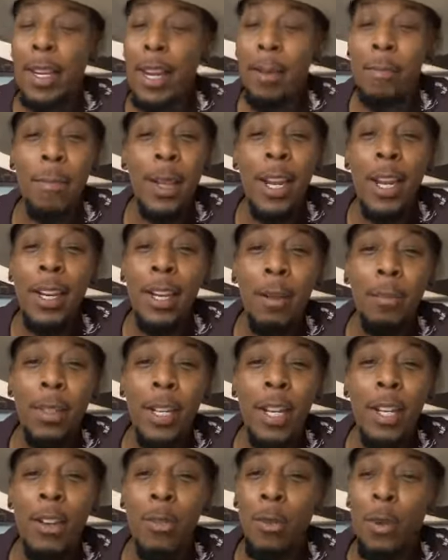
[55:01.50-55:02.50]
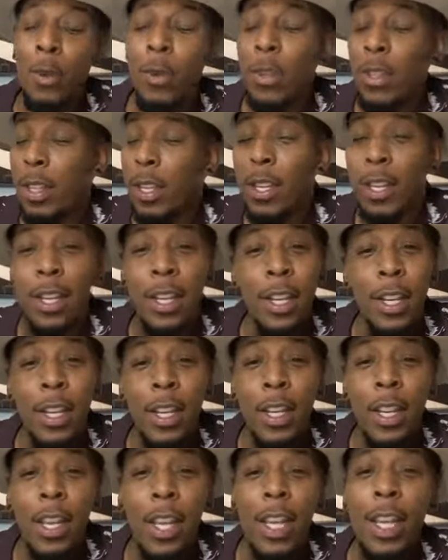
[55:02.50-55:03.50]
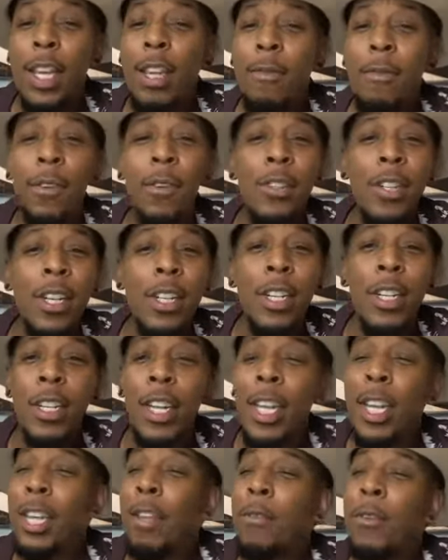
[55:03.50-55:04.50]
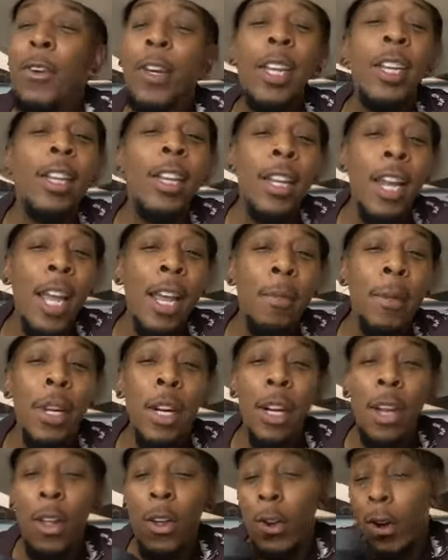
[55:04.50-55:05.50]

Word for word: mean. They mean. I'm telling you, Ruth. Evil just as evil in the name of the